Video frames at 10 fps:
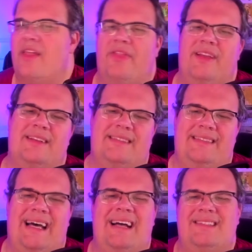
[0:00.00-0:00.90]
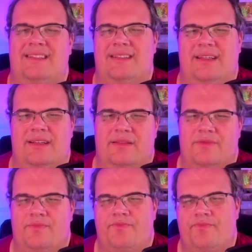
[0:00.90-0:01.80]
The Assassin's Guild.
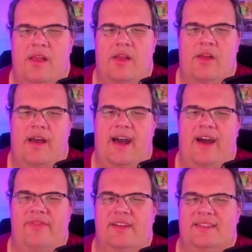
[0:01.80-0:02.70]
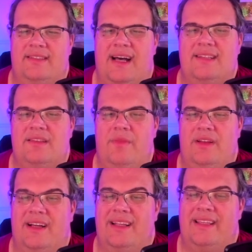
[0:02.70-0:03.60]
After an assassin
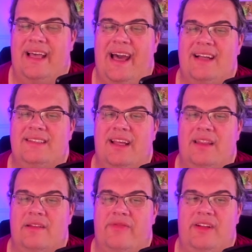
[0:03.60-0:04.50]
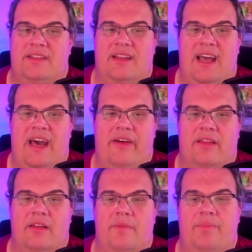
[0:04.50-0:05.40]
minion attacks and defeats a
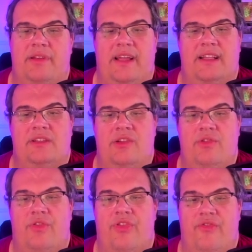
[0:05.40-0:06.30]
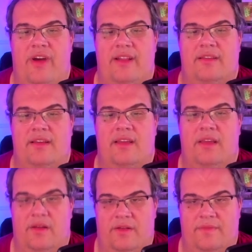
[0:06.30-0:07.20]
character, place 2 threat
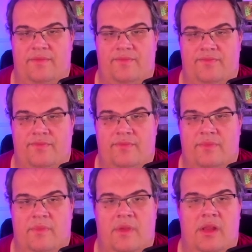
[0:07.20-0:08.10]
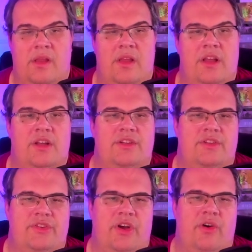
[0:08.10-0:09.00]
here.
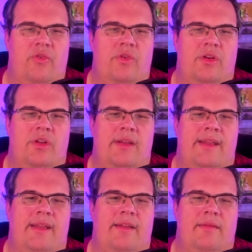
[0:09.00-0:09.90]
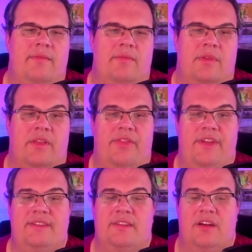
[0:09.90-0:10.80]
So,
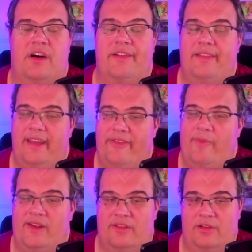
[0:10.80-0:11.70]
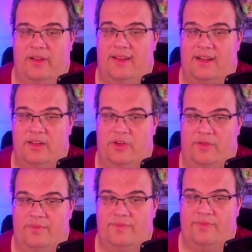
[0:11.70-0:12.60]
this card definitely makes her look like Dr.
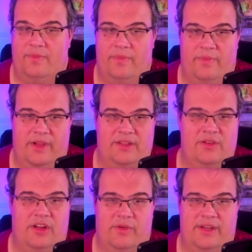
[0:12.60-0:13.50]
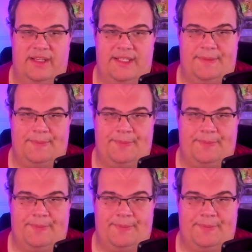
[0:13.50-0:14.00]
Doom. Let's call it what it is.